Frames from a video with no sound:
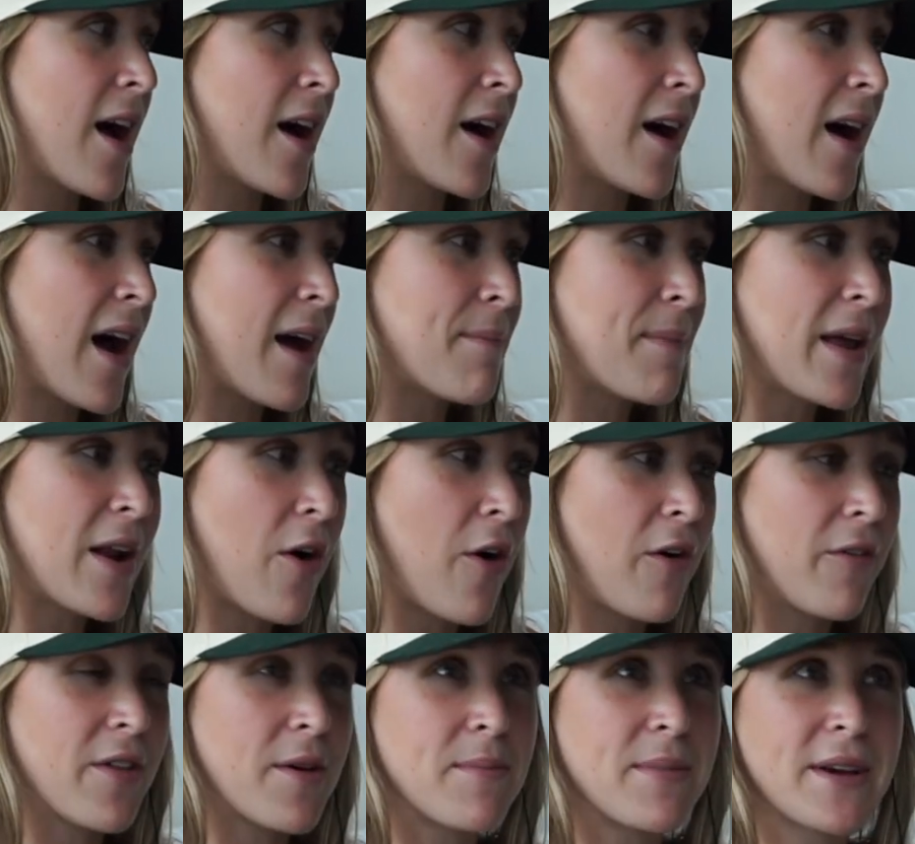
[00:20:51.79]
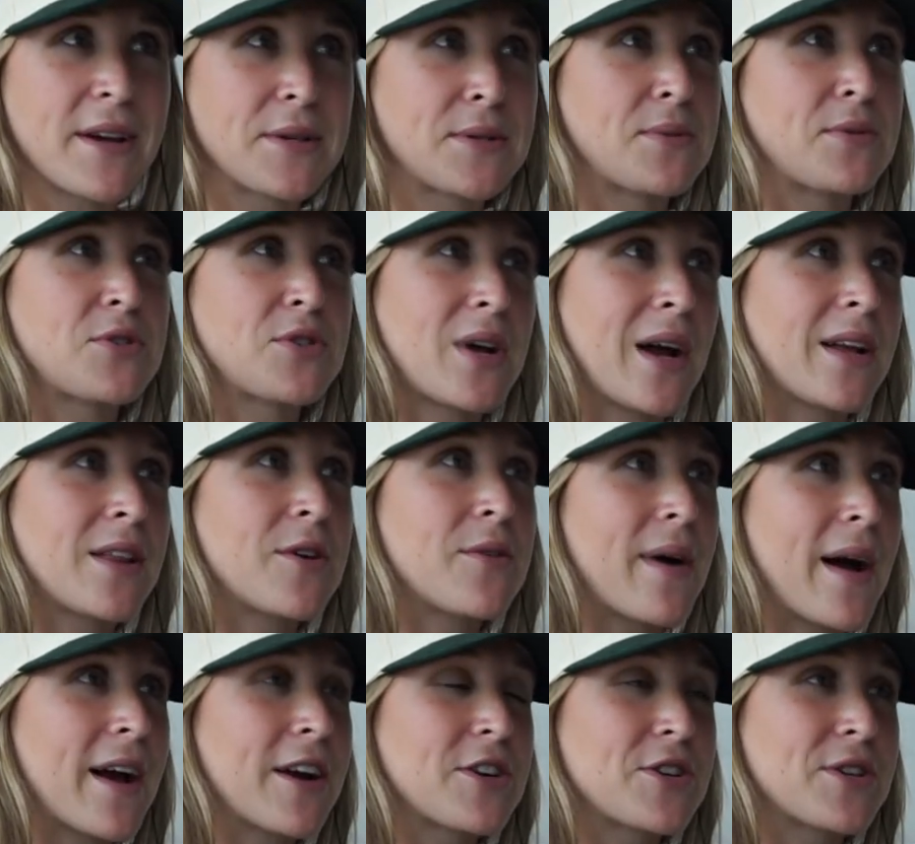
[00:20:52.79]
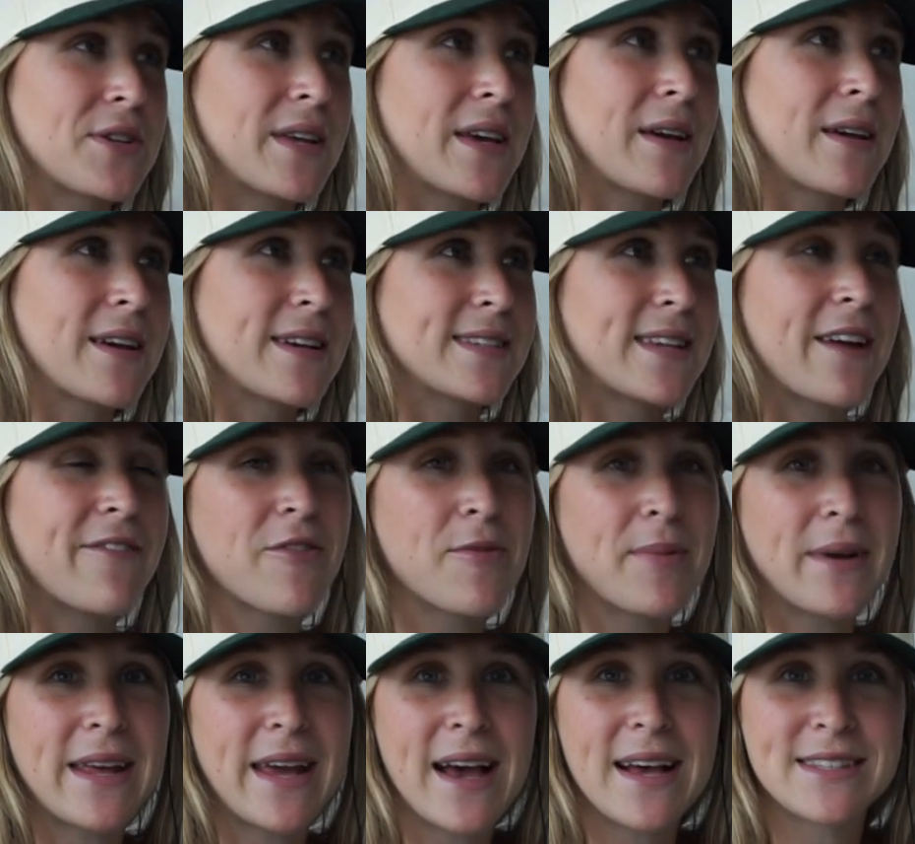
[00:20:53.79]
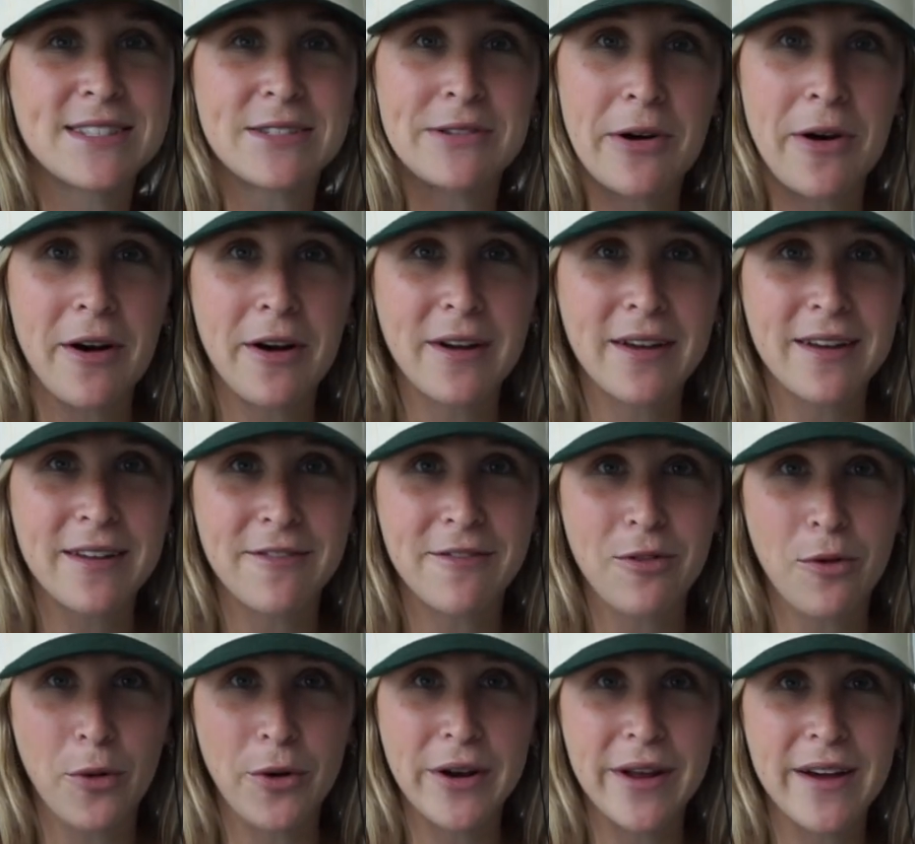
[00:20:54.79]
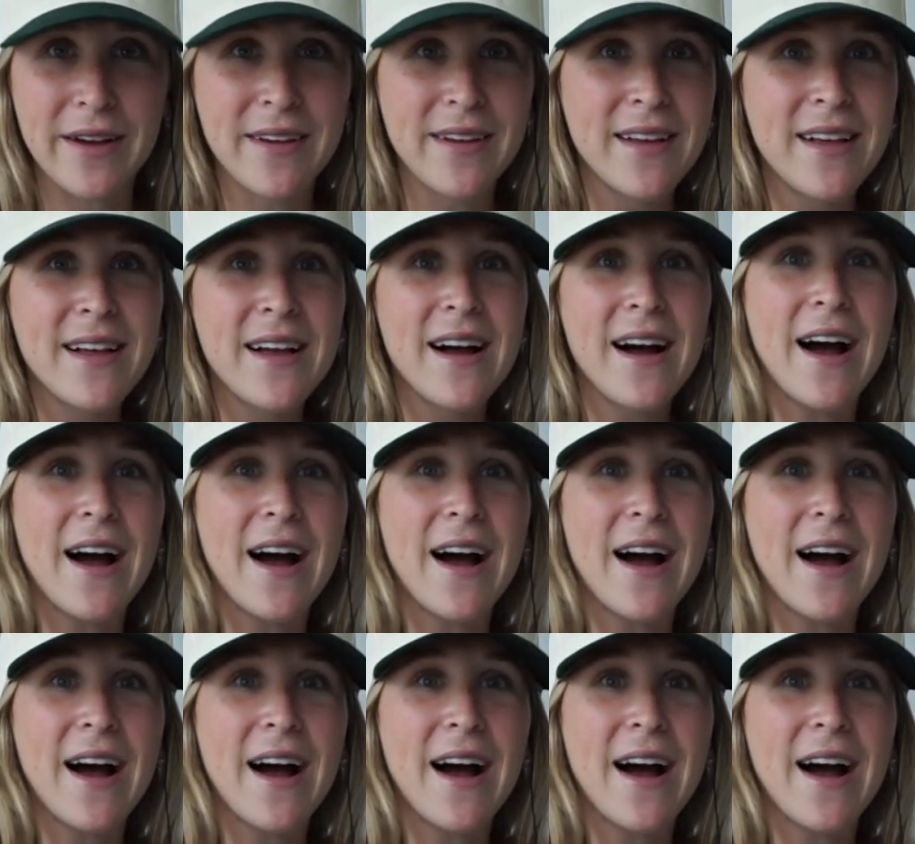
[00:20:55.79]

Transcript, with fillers: I met all of them because of Shiloh actually, because everybody has a dog in Florida.